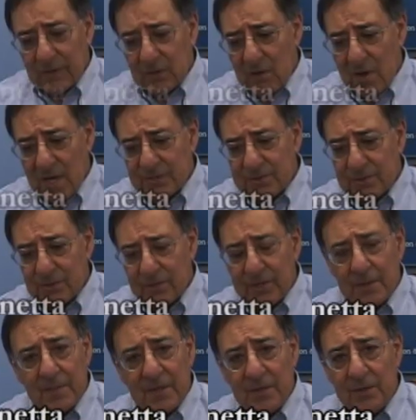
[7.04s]
The costs are going
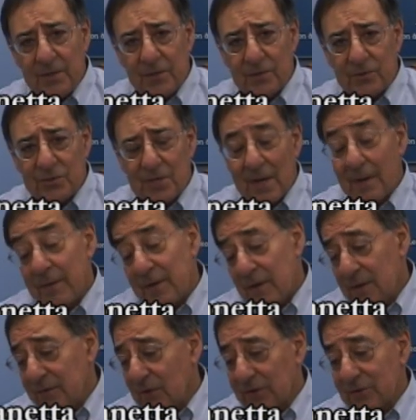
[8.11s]
to be huge. You
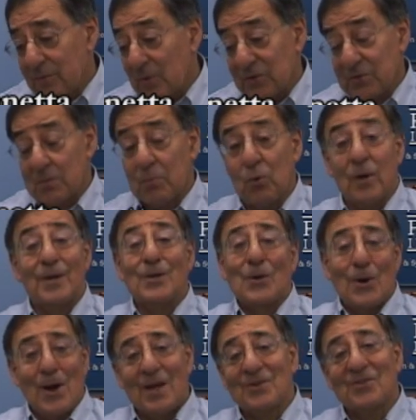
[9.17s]
know, look, the most important
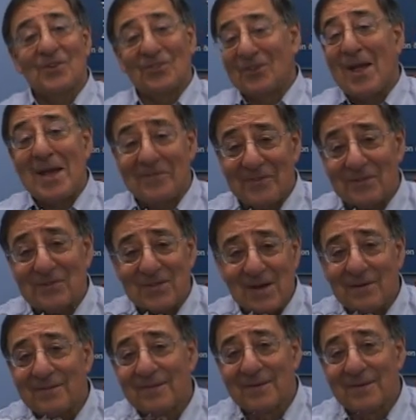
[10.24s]
cost is life itself.